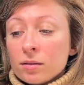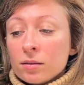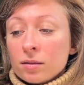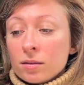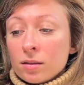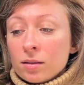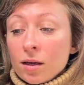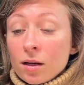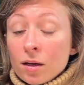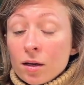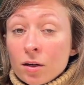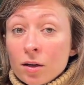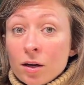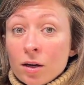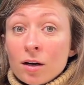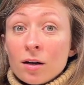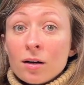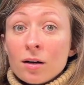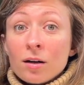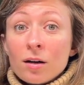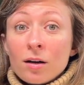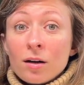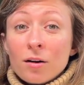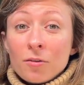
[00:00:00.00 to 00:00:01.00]
there
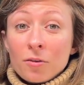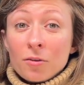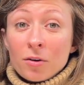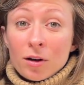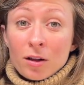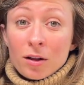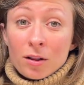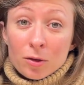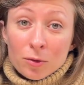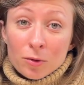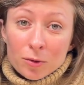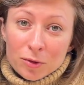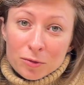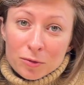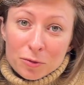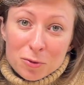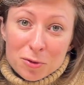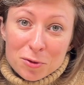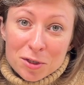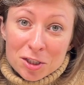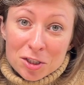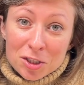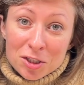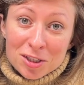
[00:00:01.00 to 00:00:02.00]
are a lot of
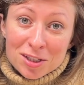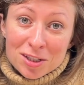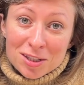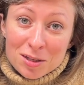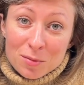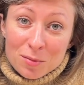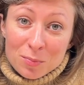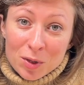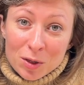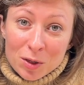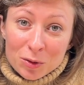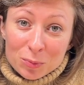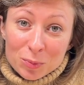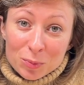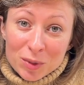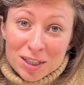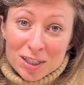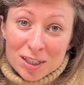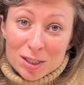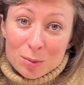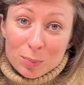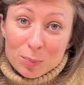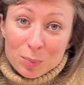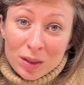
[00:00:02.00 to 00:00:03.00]
questions about my
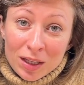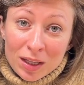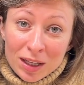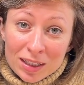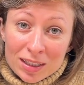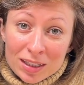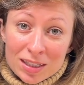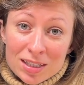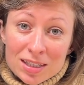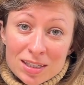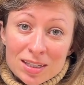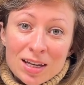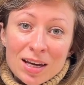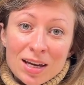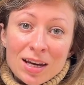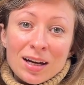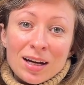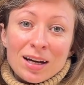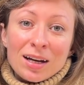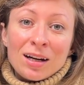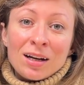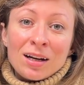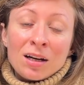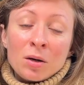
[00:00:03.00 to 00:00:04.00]
supplies.
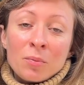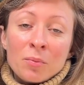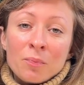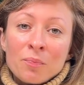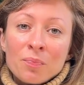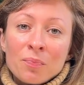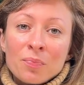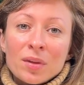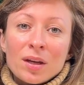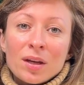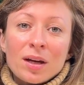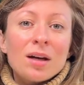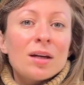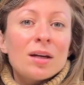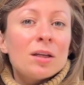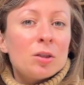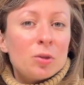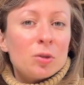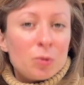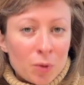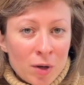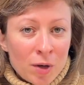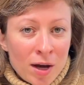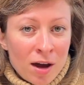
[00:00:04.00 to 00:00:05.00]
I
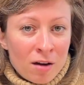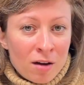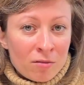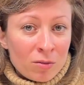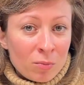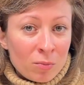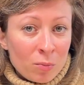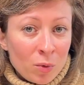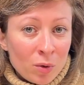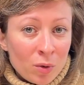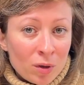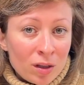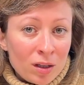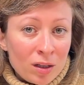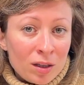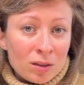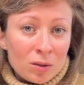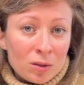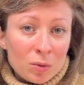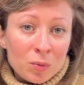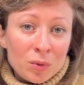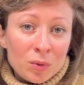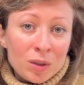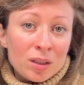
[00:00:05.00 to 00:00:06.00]
do have a
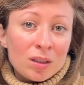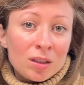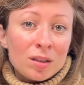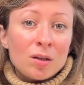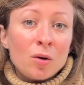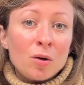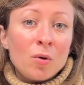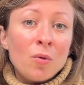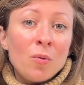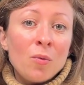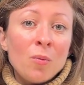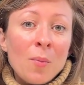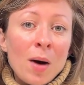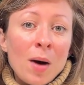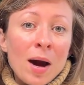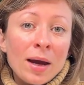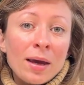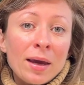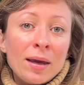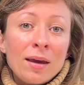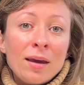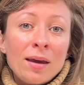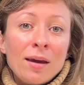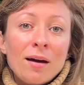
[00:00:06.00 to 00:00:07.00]
booklet with all
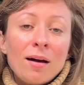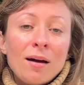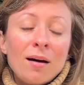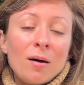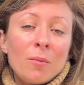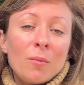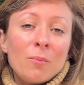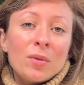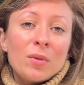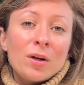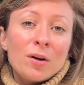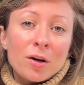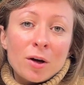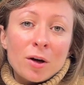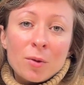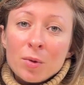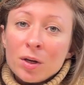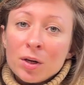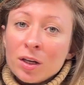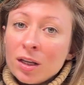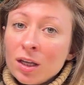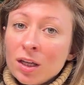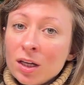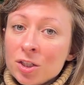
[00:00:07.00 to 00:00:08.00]
my
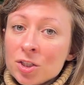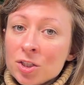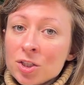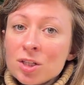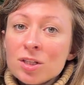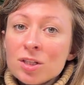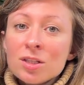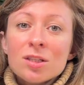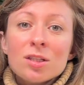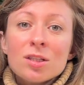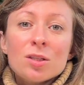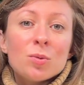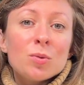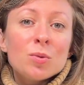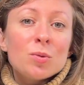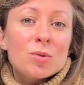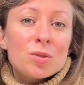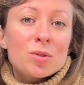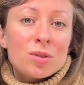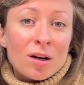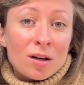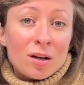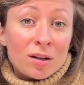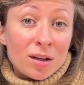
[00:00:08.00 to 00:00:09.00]
recommendations to
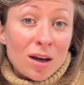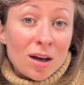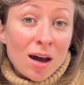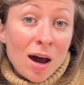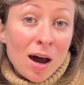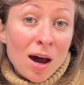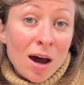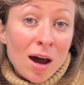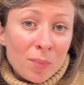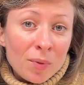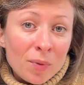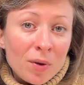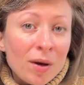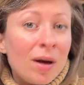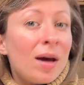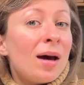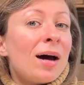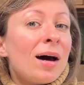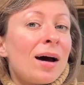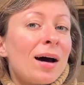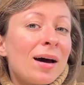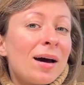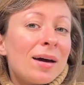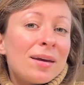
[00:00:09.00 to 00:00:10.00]
start up.
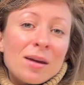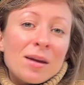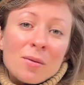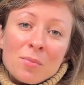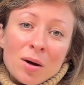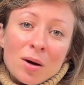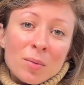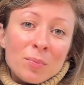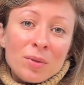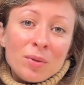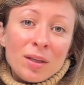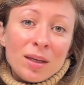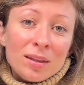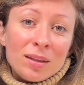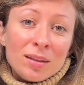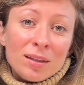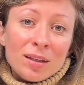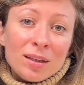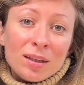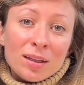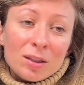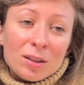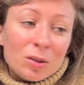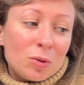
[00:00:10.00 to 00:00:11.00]
I am
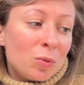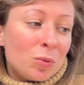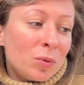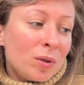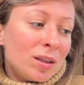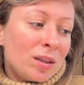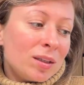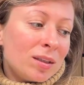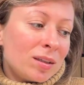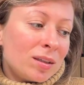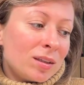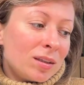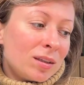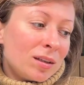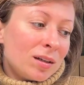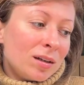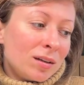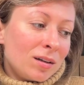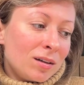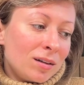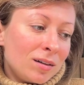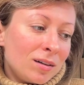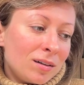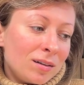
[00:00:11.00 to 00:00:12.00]
updating it with,
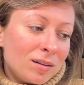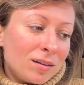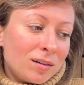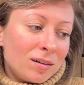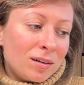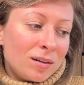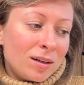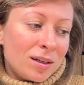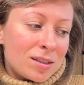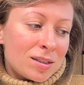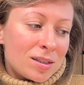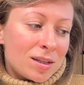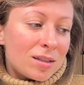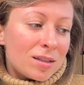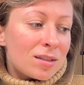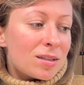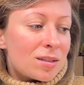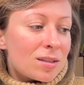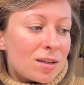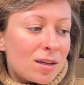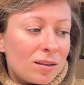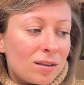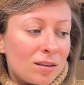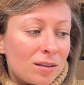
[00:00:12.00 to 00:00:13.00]
as I
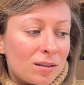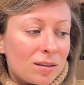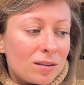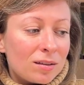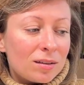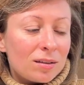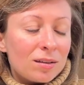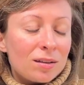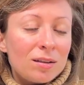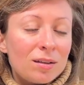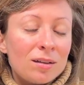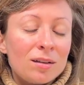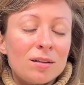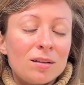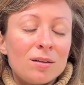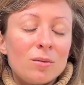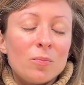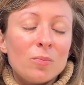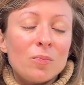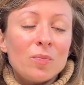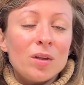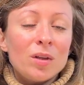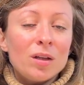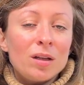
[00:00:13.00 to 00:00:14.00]
said,
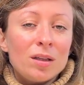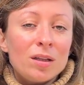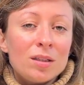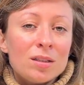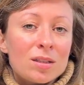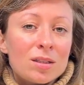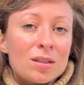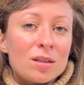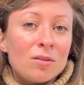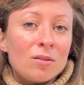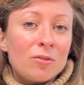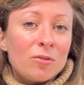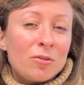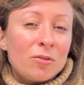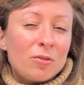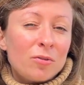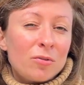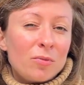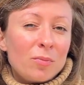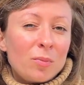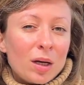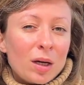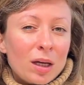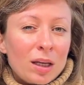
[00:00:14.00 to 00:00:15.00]
the list of
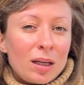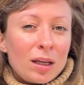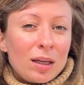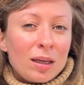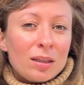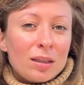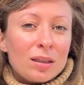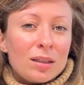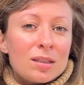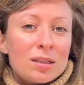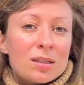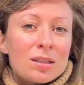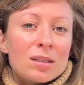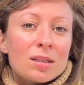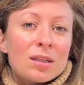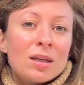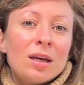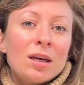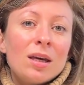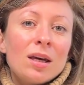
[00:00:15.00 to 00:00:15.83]
my latest